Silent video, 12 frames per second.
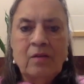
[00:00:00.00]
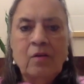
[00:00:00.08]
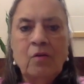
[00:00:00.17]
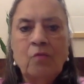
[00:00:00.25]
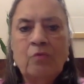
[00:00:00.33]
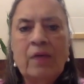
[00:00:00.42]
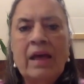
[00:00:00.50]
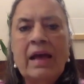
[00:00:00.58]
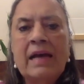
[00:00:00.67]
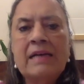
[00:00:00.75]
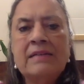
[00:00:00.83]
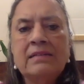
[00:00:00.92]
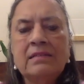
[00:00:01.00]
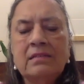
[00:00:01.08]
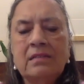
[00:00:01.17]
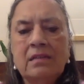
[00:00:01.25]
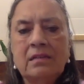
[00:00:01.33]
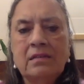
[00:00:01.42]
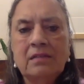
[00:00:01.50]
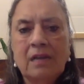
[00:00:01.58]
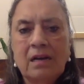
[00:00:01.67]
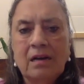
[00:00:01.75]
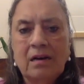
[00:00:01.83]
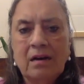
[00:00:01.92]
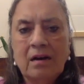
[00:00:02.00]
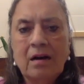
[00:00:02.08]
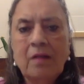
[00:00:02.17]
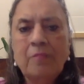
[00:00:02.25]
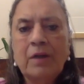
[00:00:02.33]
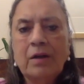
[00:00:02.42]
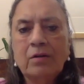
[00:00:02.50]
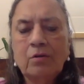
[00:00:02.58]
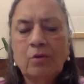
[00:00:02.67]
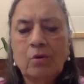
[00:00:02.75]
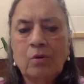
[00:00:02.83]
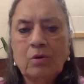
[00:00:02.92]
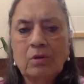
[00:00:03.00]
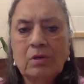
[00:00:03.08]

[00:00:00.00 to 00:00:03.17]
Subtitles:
Whereas her bungalow